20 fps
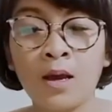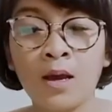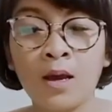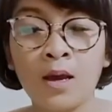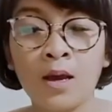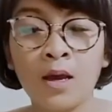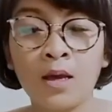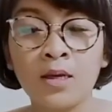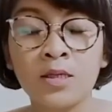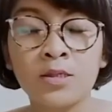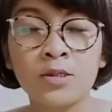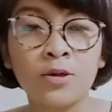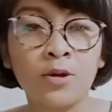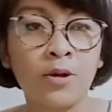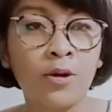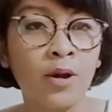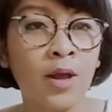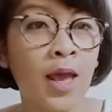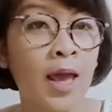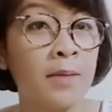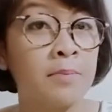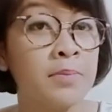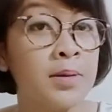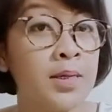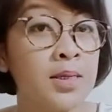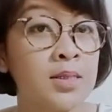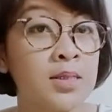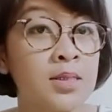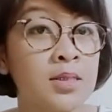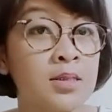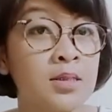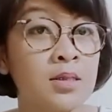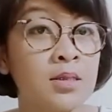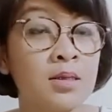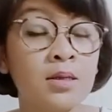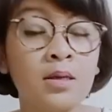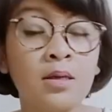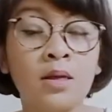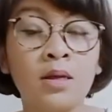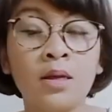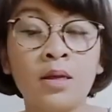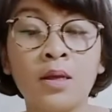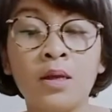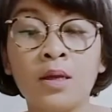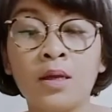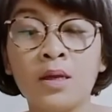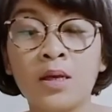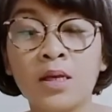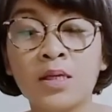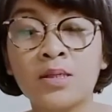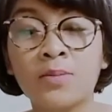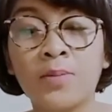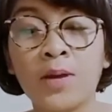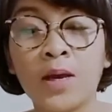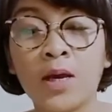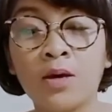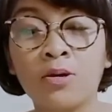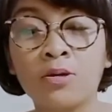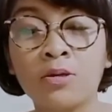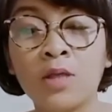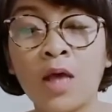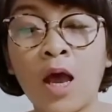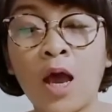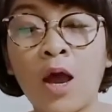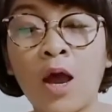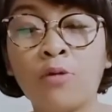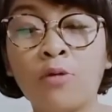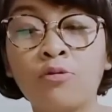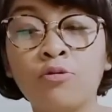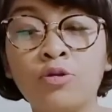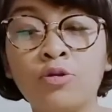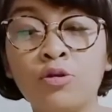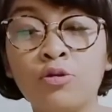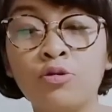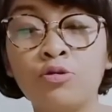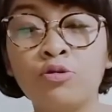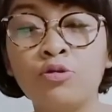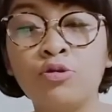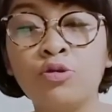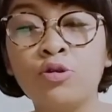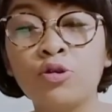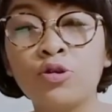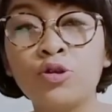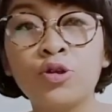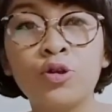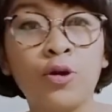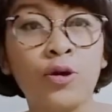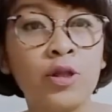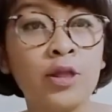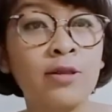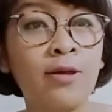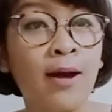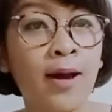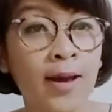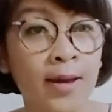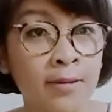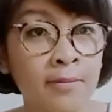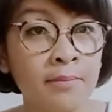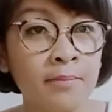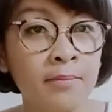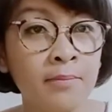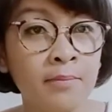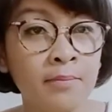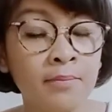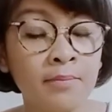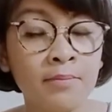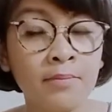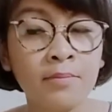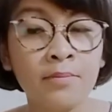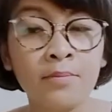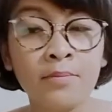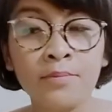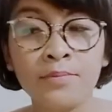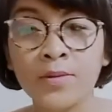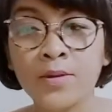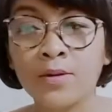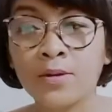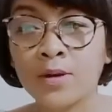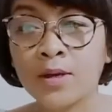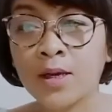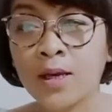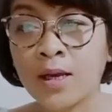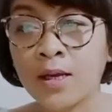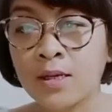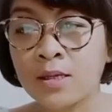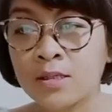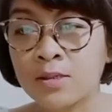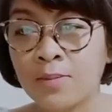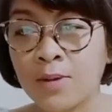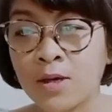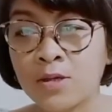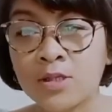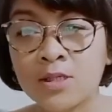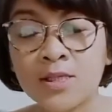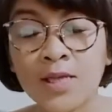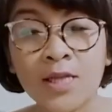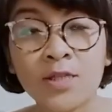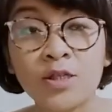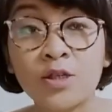It's your habits. It's about how you use your time. Okay, it's about sense of